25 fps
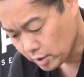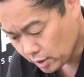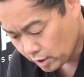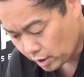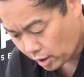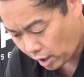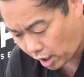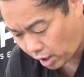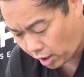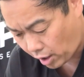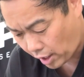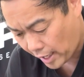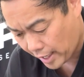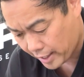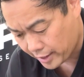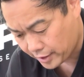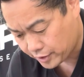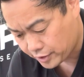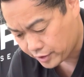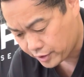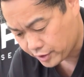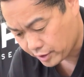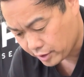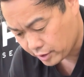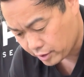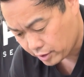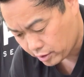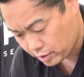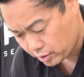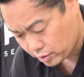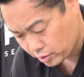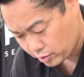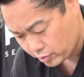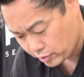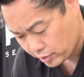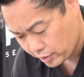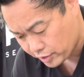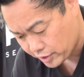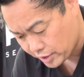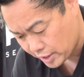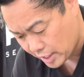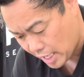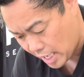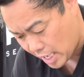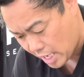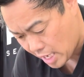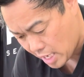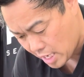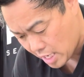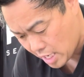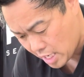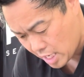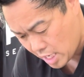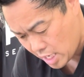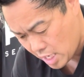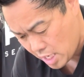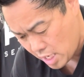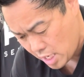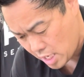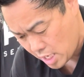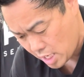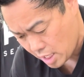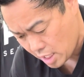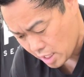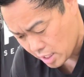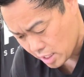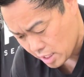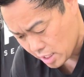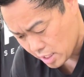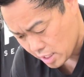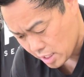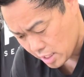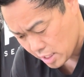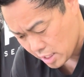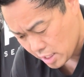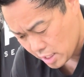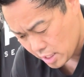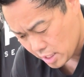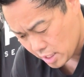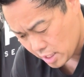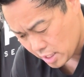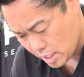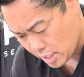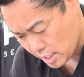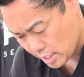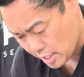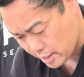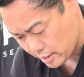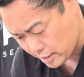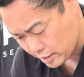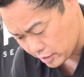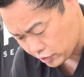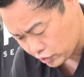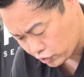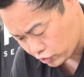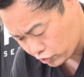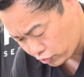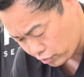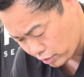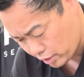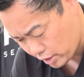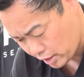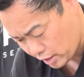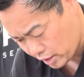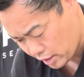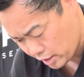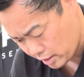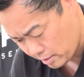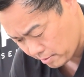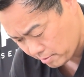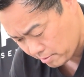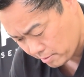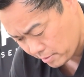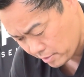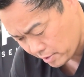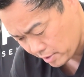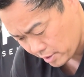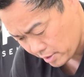All right, so there's an A and the trim